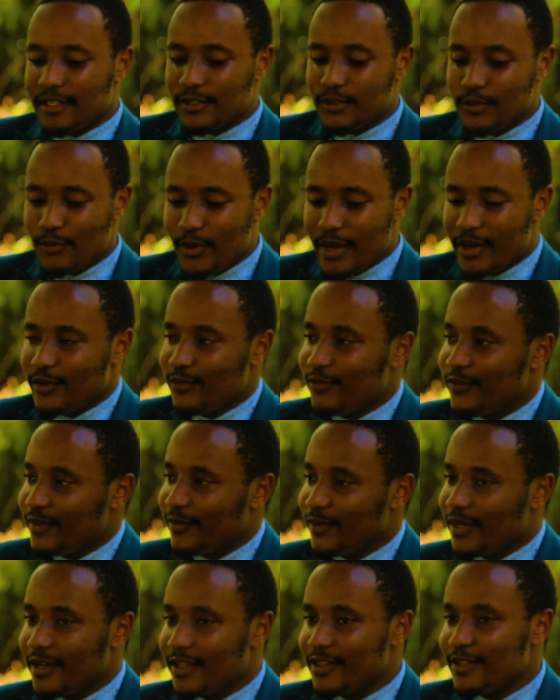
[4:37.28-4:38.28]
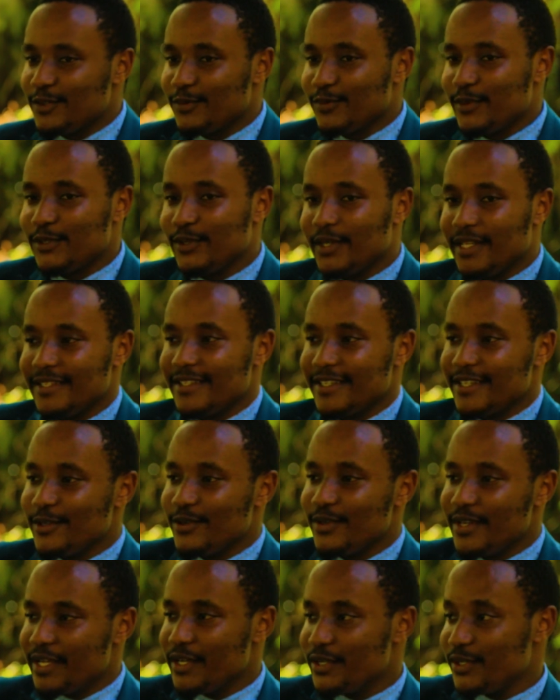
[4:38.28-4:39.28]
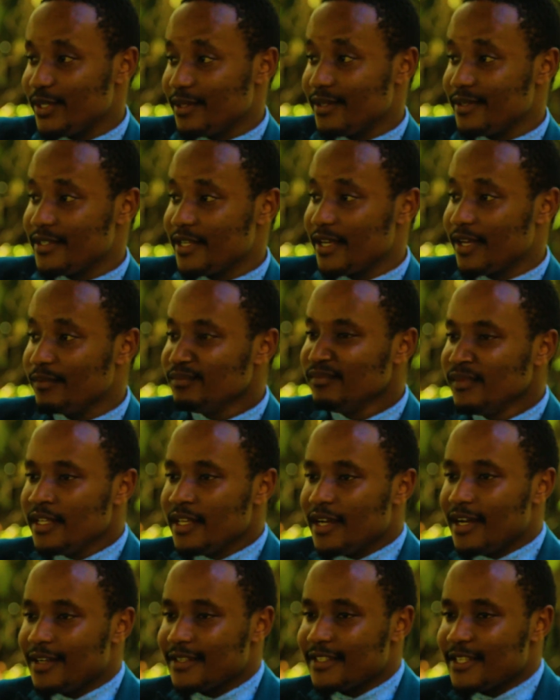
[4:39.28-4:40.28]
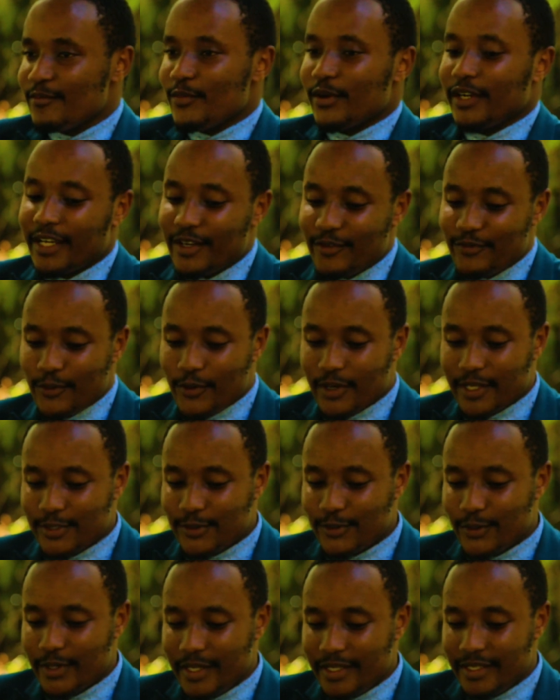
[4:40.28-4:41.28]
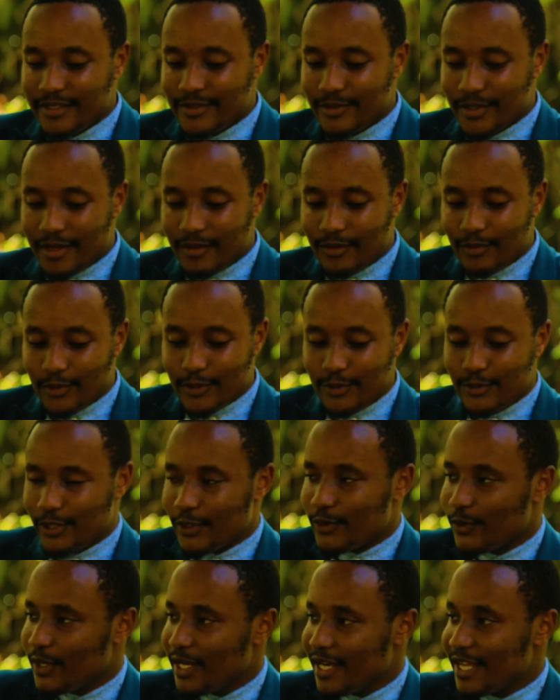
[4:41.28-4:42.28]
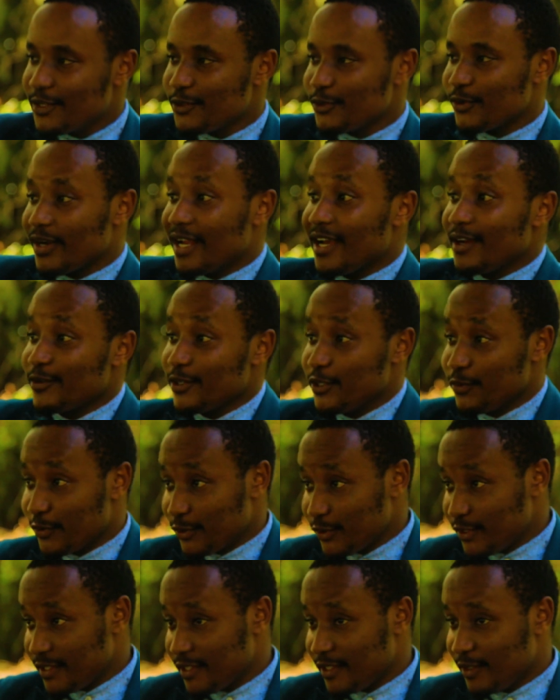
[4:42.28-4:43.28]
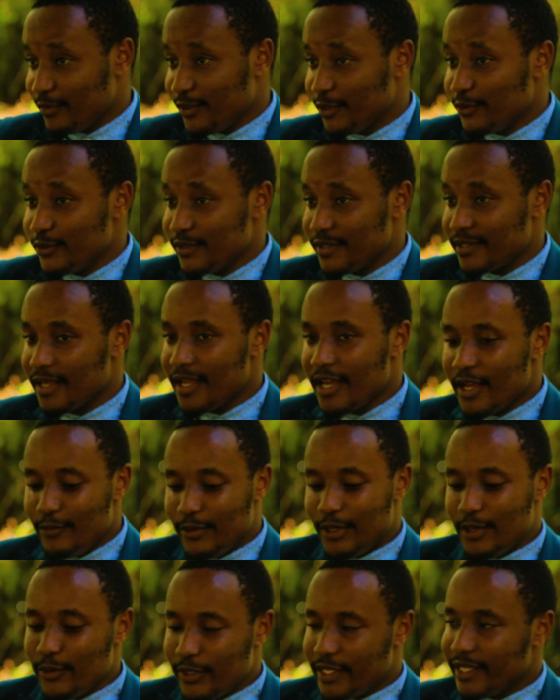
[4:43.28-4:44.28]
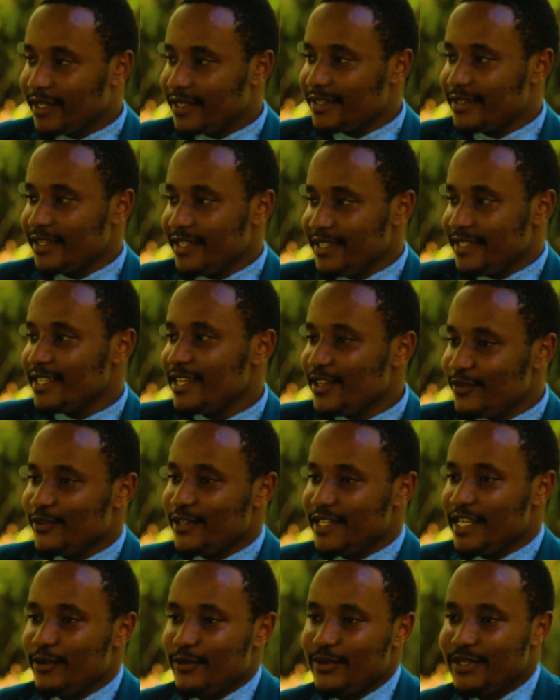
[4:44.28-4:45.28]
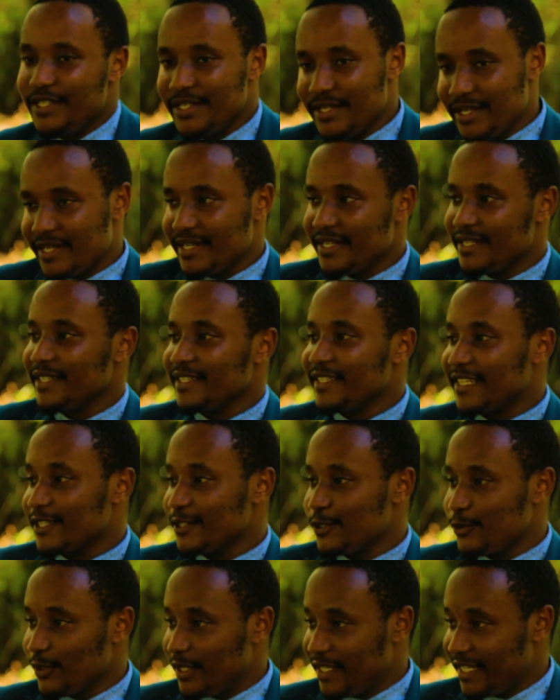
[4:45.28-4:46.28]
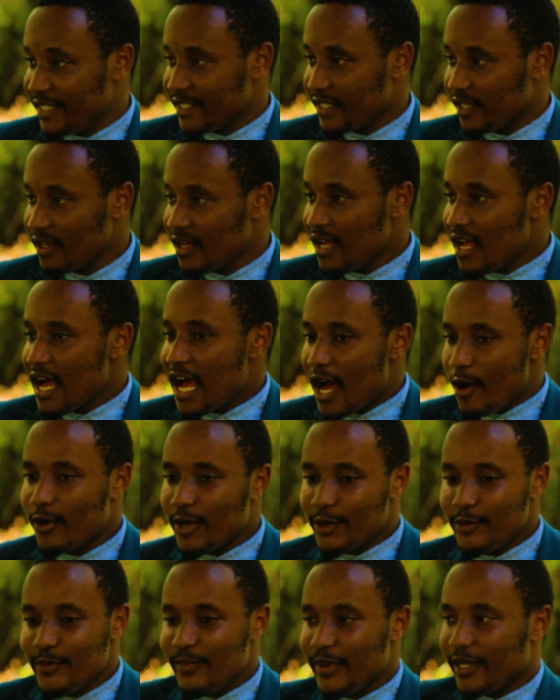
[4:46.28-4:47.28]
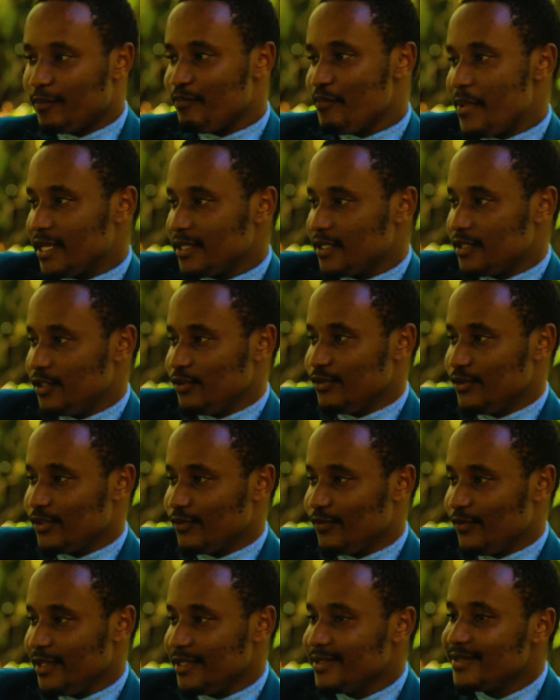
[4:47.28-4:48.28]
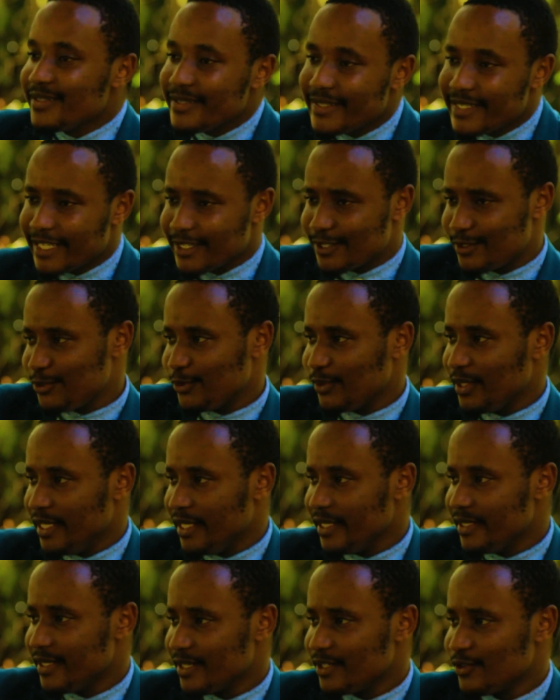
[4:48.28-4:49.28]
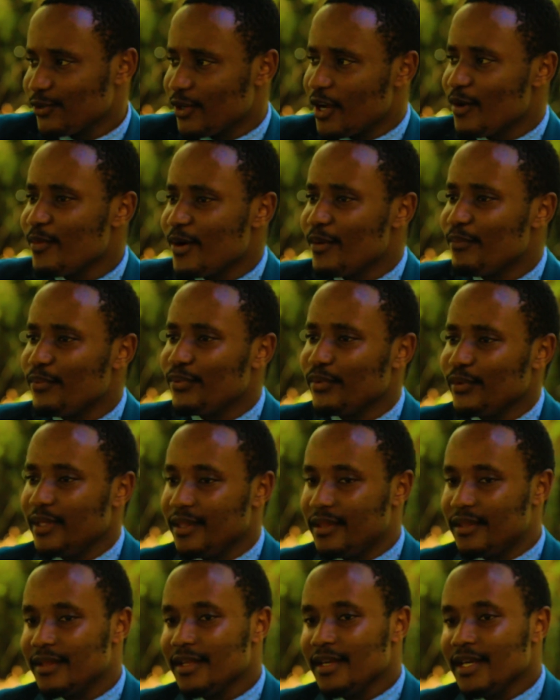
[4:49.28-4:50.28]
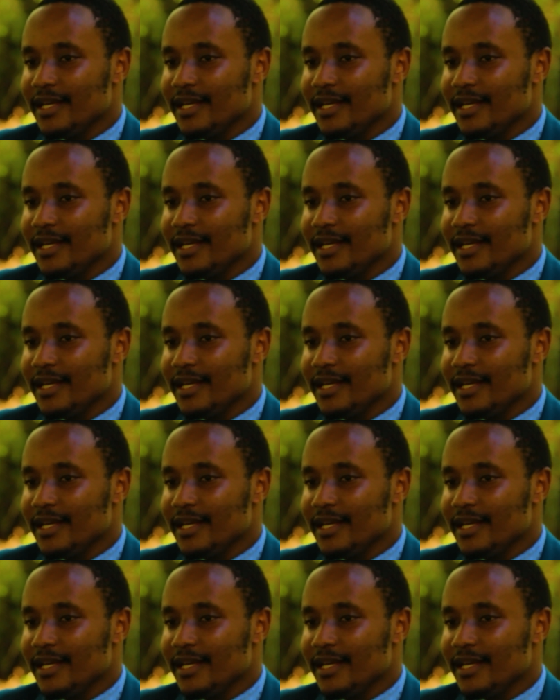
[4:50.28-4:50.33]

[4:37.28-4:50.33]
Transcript: so one of the specialization area that someone can focus on is what we call natural language processing, because we're looking at each and every day we're generating textual data. How can we make best use of this textual data to come up with